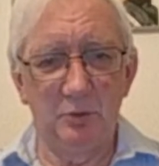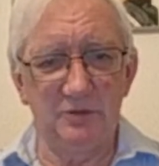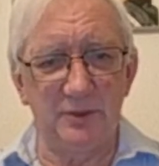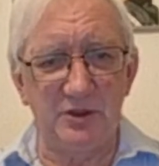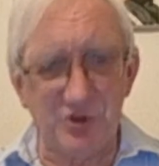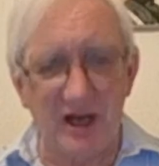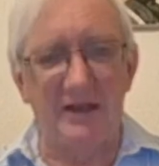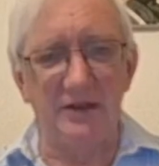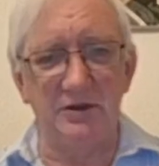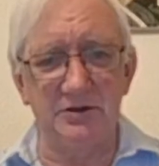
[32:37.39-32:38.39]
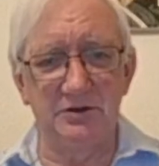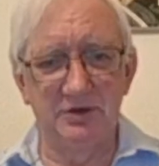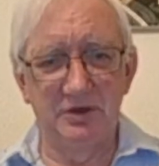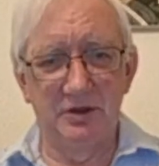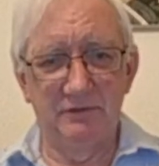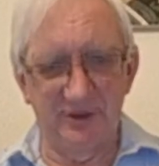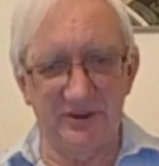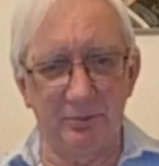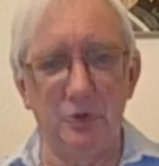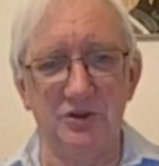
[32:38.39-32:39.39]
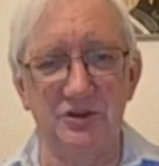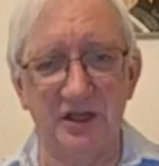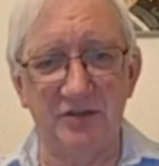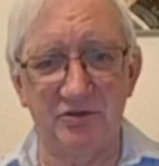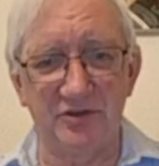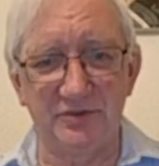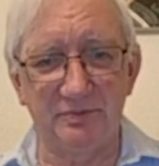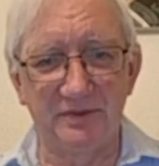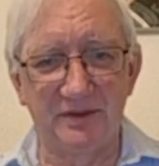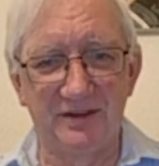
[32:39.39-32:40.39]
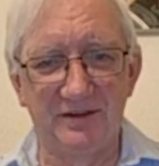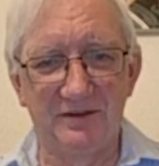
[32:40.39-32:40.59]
would have been jailed for supporting terrorism.